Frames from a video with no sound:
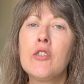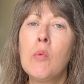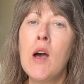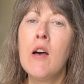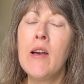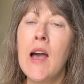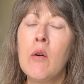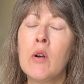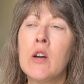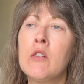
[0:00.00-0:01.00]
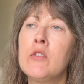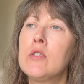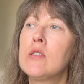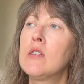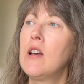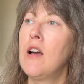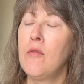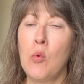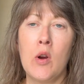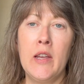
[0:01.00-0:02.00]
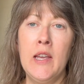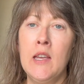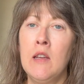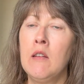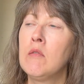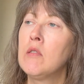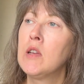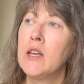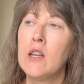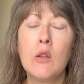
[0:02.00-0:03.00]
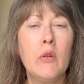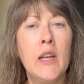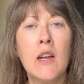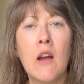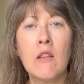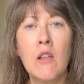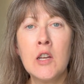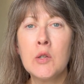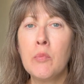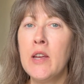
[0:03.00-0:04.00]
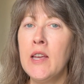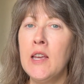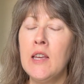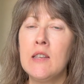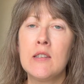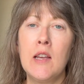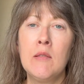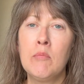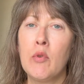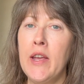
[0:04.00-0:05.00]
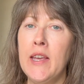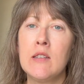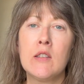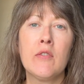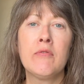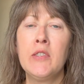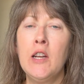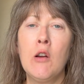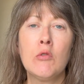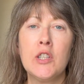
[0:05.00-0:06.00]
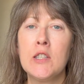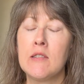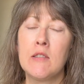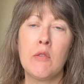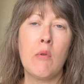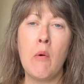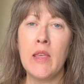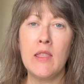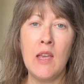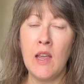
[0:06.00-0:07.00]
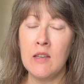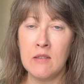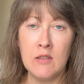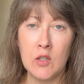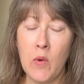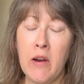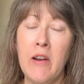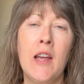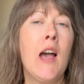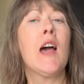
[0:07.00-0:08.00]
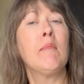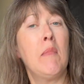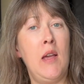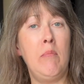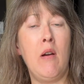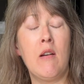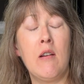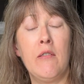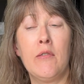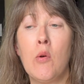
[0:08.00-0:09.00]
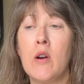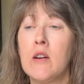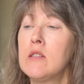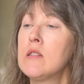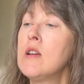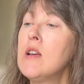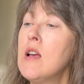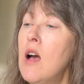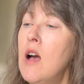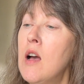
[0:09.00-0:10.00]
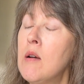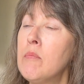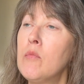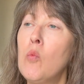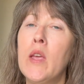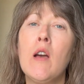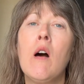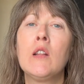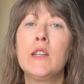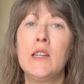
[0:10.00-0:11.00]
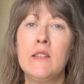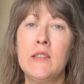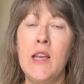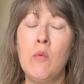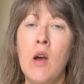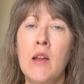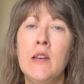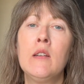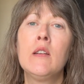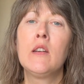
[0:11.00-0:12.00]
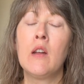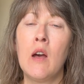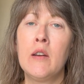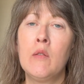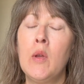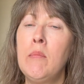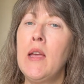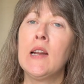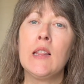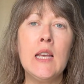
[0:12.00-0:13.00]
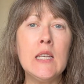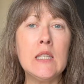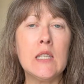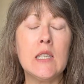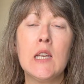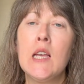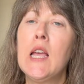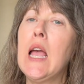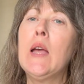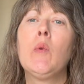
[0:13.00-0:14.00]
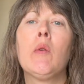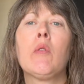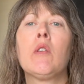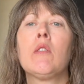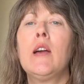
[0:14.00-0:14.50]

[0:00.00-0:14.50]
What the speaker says: 12 hours of working, including our lunch breaks and breaks, just throwing things and swearing on my part, of course. We called it day 1 done. We made a list and we were